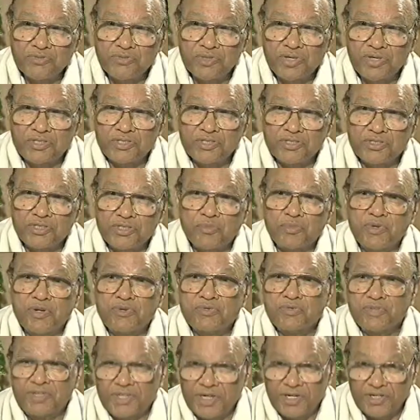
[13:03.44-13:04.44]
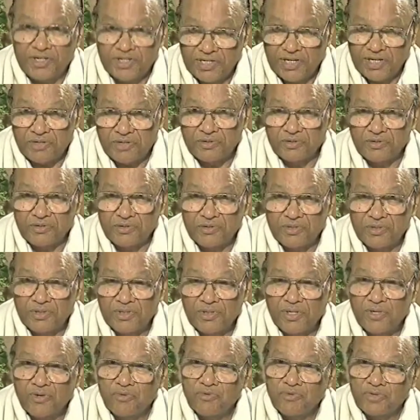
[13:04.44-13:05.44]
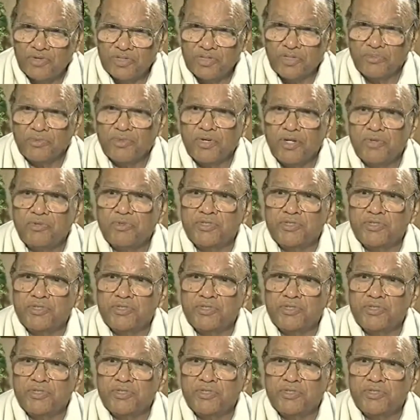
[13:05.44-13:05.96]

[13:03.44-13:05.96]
infrastructure made very attractive. First of all,